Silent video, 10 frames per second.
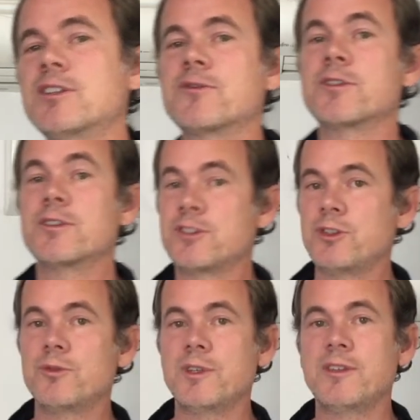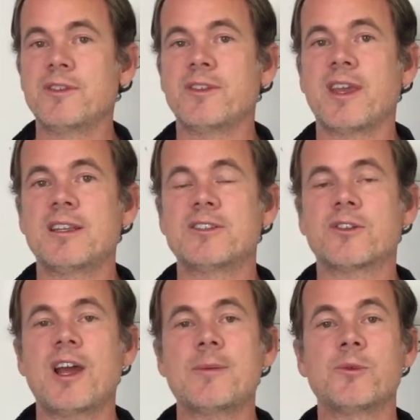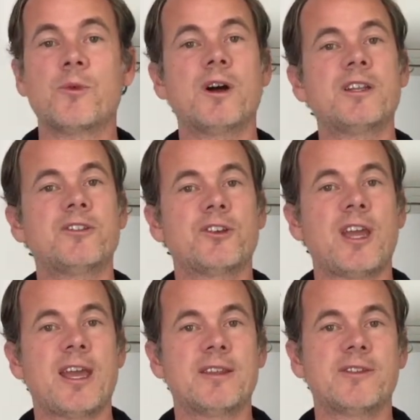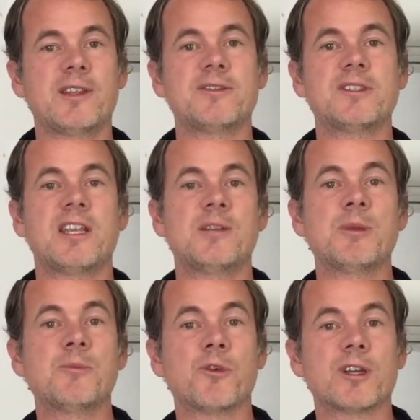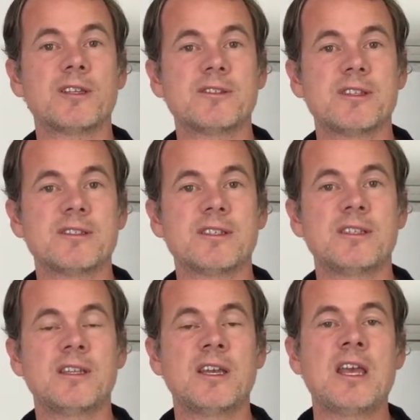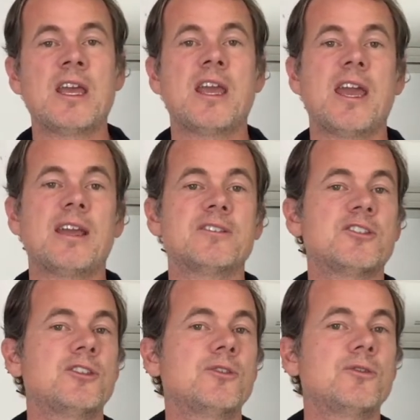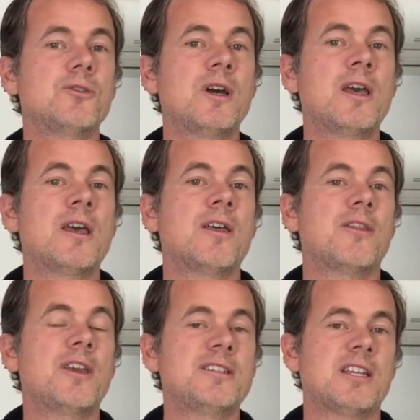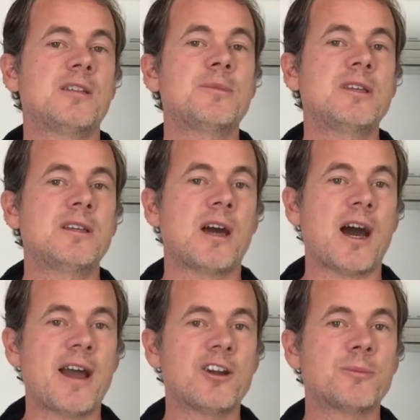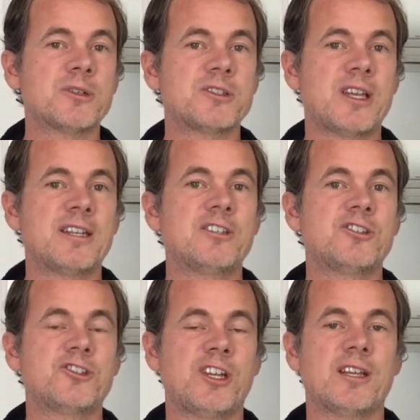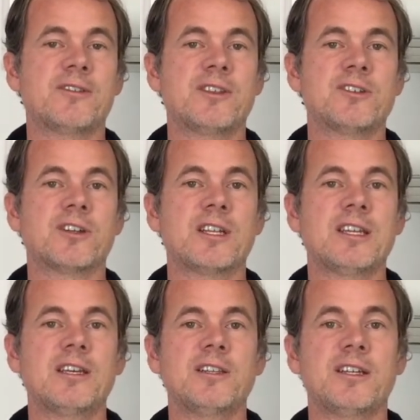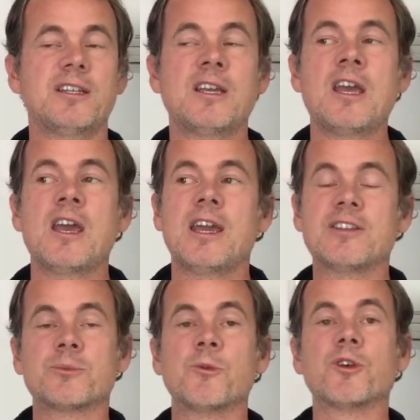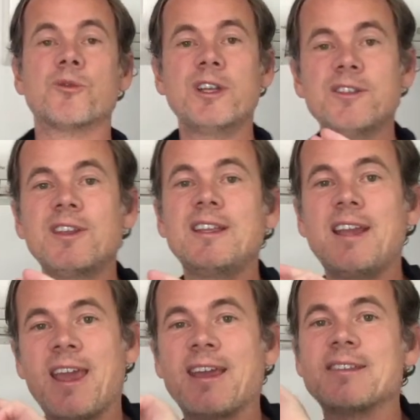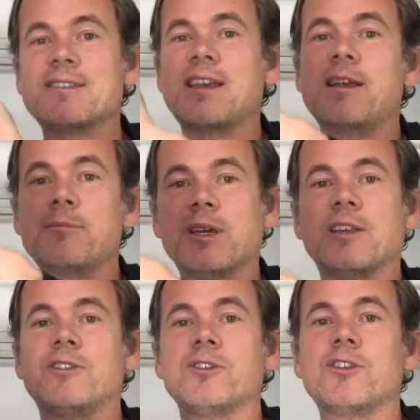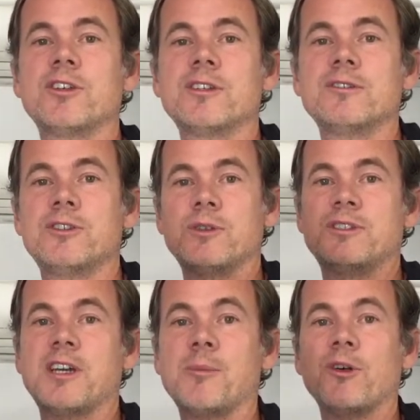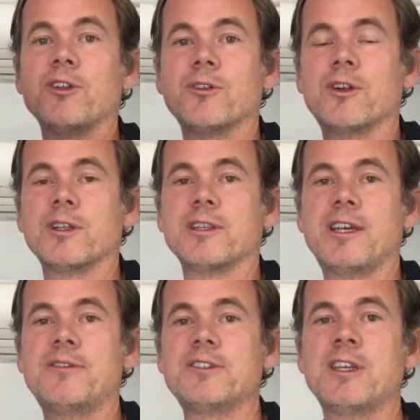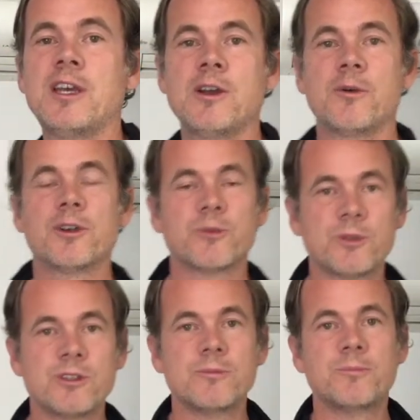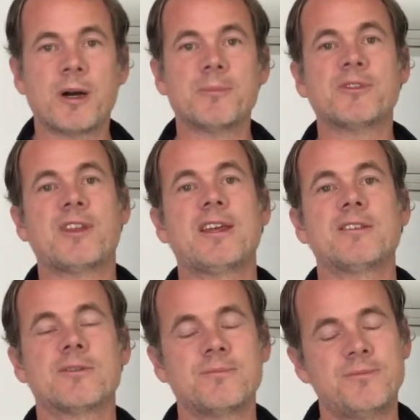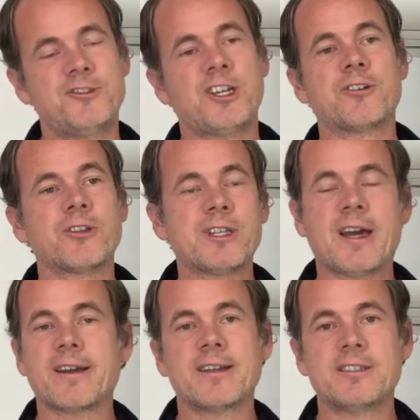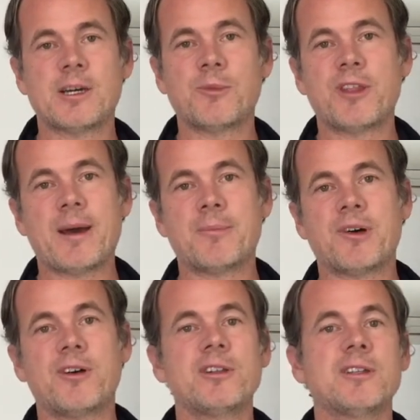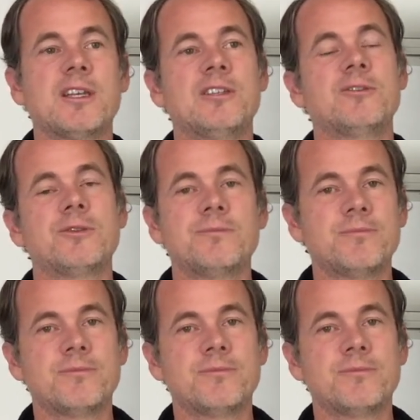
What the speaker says: for the two reasons I described. One is your hand sets tend to be more consistent, and two, they tend to be higher percentage chance that you're going to kill it. It's more risky to hand set because you could do a double or a lift, whereas when you bump set, you're generally not going to double that ball, and you will